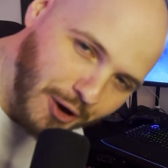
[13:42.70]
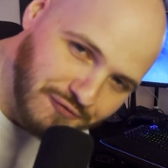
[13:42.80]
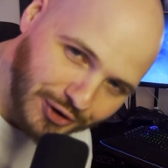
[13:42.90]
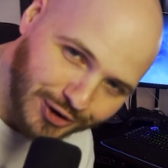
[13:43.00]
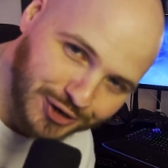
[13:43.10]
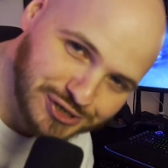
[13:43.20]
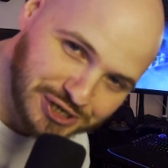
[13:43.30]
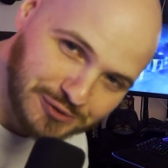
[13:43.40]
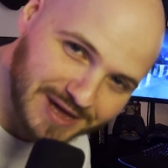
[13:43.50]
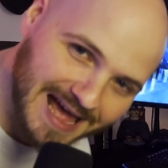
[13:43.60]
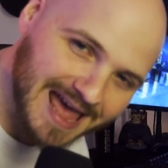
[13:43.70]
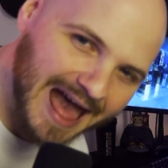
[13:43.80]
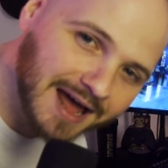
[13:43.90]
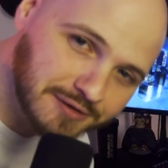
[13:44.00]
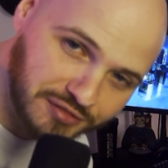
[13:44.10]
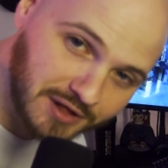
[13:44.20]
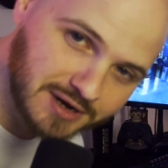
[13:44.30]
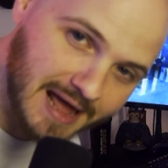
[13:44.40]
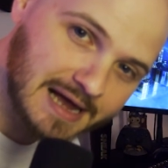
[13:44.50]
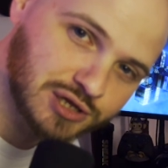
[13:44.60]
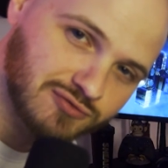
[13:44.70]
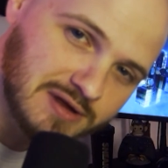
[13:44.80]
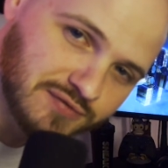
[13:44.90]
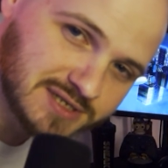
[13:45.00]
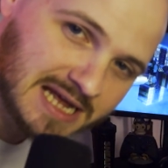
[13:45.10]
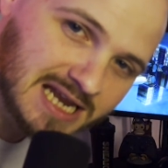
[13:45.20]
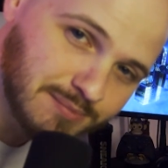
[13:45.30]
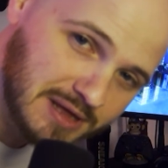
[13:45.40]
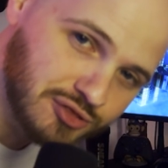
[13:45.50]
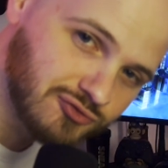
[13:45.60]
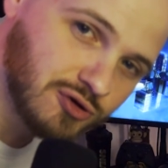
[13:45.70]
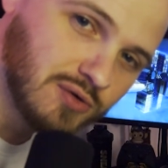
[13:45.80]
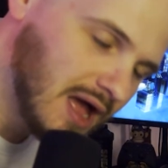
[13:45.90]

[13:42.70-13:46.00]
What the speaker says: Overclockers UK and Thunder X3 for sending me through